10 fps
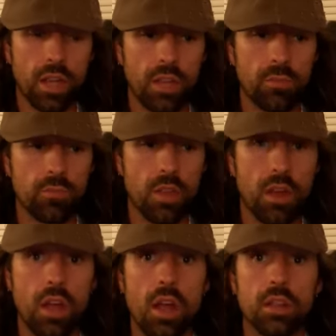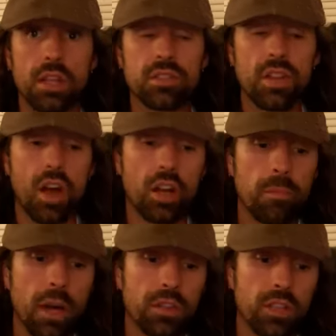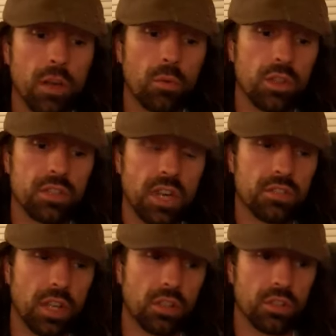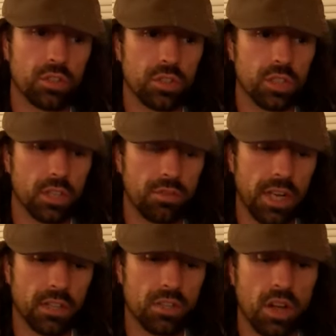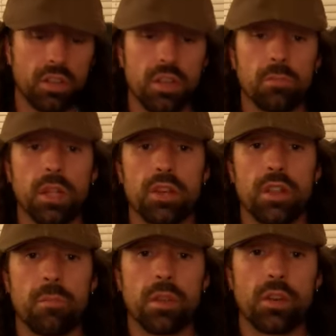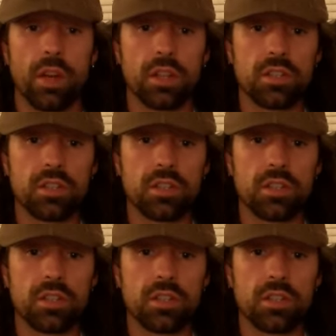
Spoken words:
Okay. Let's talk about the... Well, it sounds like they're doing good. If I can talk to them later, that'd be great.